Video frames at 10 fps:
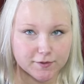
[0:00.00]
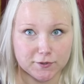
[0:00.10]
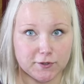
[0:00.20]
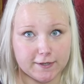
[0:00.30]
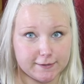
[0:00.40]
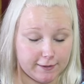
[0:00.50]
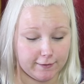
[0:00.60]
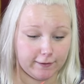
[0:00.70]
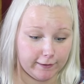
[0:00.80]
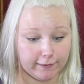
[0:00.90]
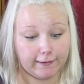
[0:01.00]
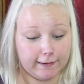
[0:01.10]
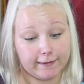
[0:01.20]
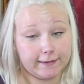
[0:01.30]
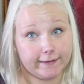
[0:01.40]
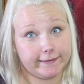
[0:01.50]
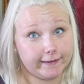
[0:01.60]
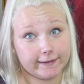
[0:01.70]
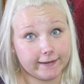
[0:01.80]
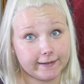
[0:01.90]
So you're not sitting there like click, click, click,
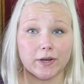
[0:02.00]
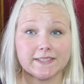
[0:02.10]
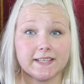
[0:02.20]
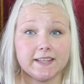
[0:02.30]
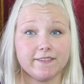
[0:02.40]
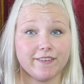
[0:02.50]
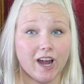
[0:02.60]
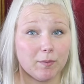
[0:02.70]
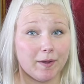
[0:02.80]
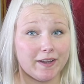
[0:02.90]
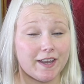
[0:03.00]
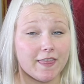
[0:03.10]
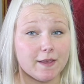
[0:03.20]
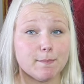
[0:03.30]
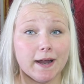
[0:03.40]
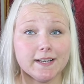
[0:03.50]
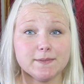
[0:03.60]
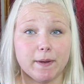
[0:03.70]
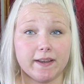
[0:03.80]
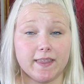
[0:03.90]
click, click. Pressing the fire button and the
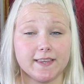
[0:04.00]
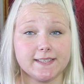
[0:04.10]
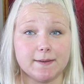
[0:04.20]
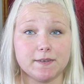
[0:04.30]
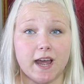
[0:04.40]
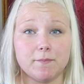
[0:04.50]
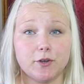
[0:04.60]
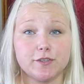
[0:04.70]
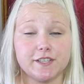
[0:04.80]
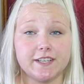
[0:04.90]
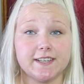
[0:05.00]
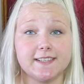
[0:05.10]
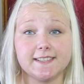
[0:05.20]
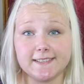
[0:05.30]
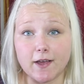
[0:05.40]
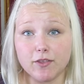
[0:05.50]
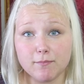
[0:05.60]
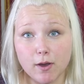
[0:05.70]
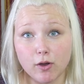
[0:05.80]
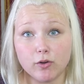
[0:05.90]
minus button at the same time turns it into
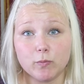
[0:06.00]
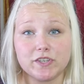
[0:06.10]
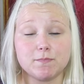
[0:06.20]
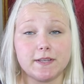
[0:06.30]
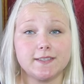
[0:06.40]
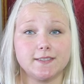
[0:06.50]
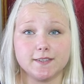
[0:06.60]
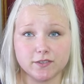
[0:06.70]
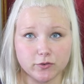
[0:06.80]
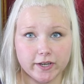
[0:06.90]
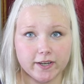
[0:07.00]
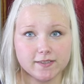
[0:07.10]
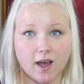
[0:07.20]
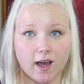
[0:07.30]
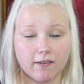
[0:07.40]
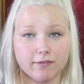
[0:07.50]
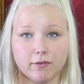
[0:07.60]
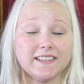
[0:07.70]
stealth mode, which means the screen is off.